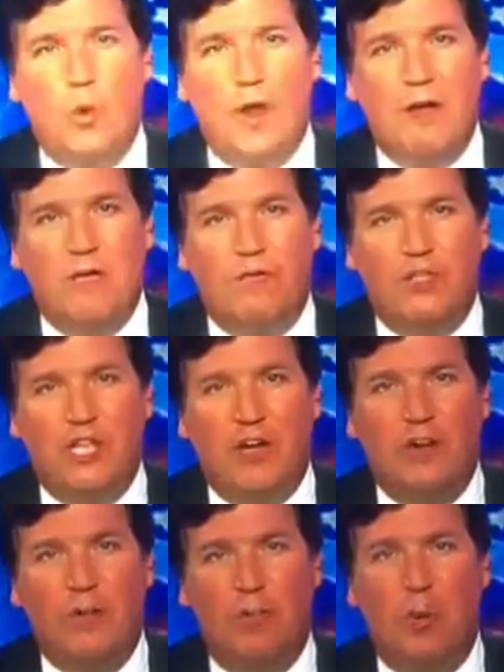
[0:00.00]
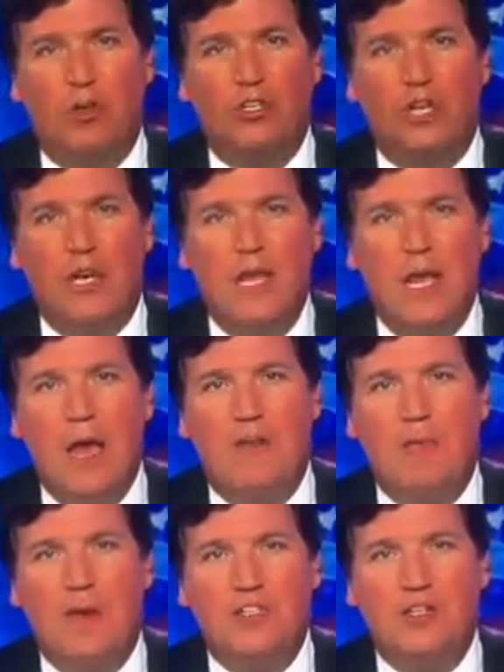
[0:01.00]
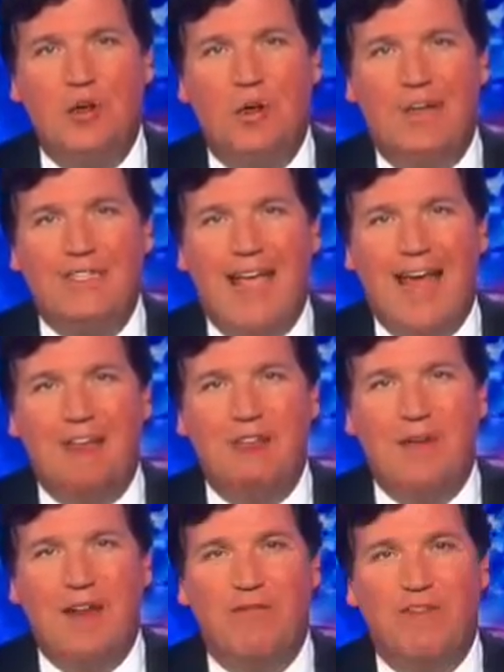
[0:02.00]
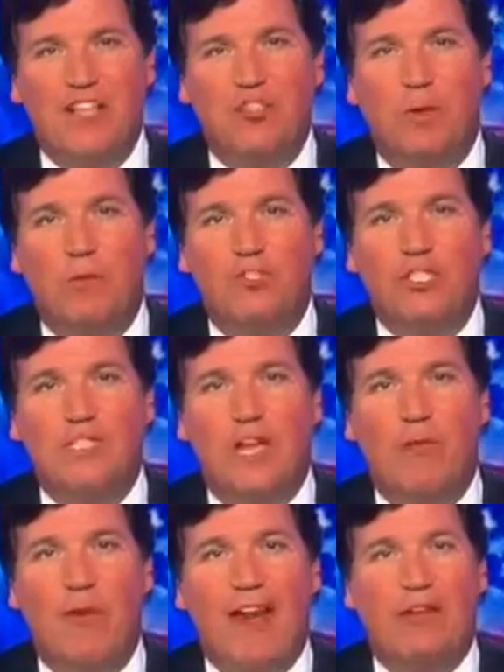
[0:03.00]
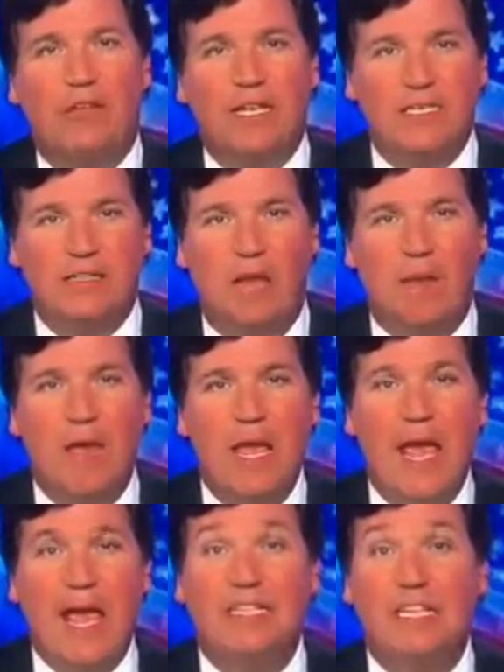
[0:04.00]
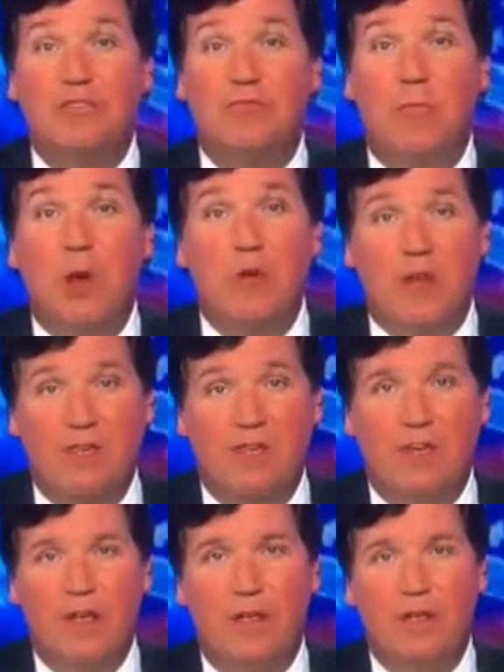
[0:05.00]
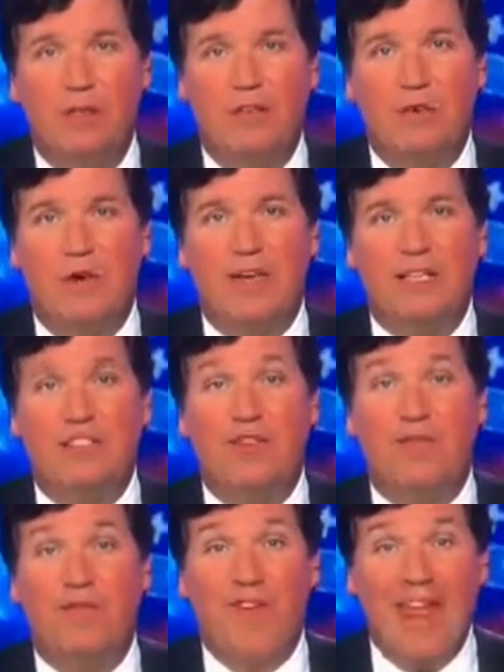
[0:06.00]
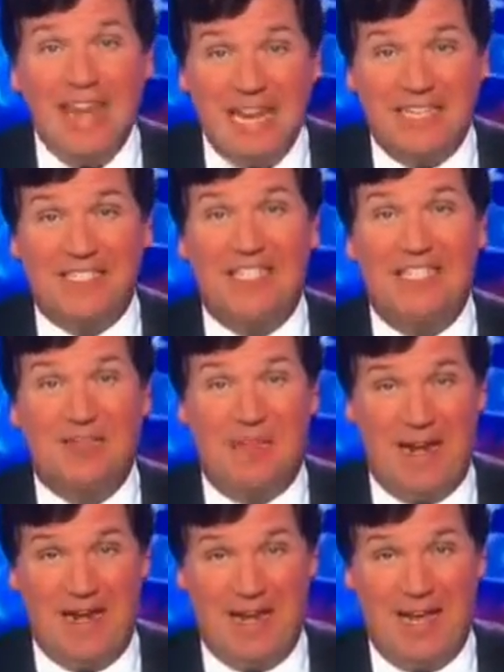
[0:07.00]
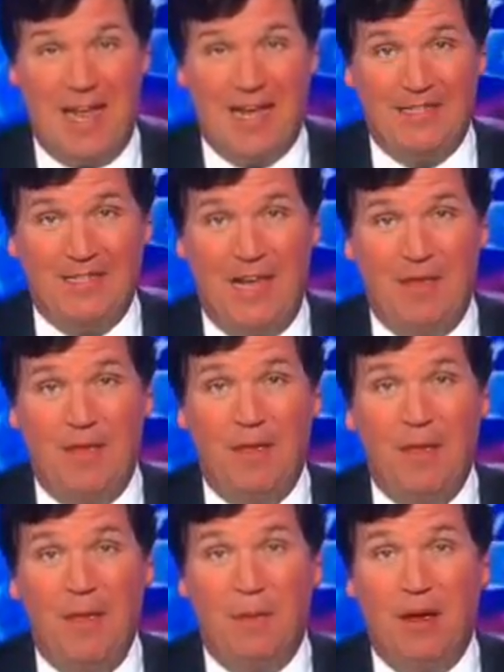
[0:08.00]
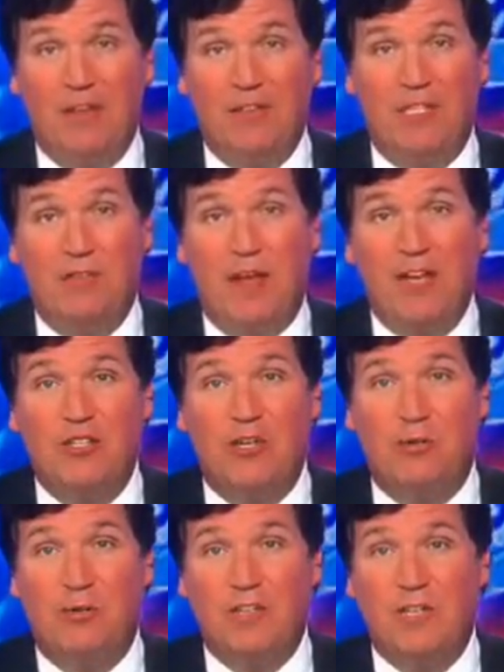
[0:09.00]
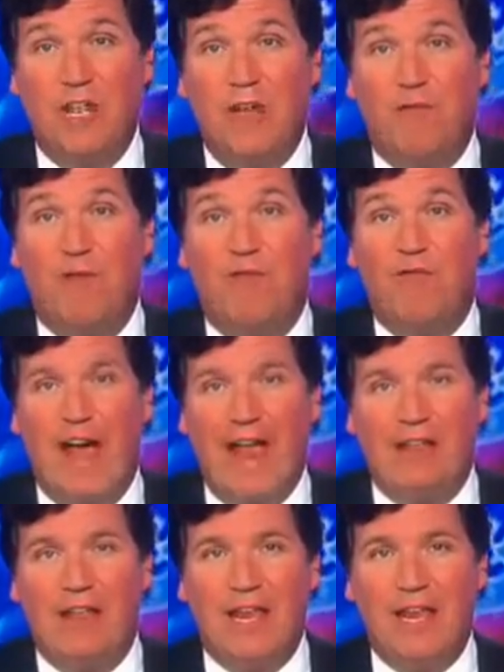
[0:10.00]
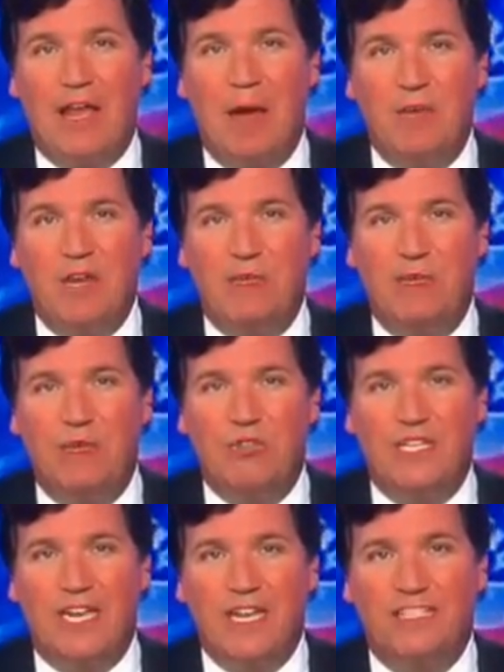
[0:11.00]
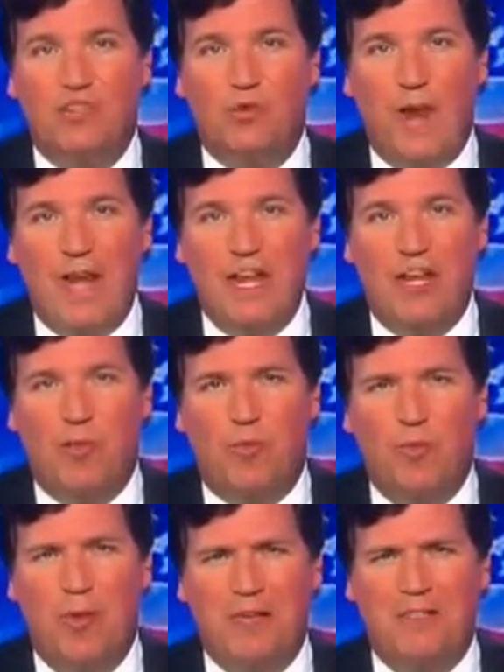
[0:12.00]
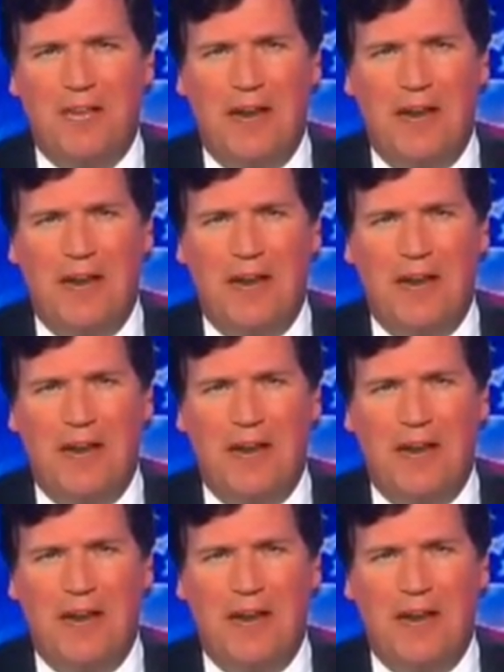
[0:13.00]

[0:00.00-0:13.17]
Twitter for sharing a portion of the Pensacola attacker's manifesto in which he cited radical Islam as his motive. Twitter has defended suspending Hegseth. Apparently, suspension was for violating company rules against threatening or promoting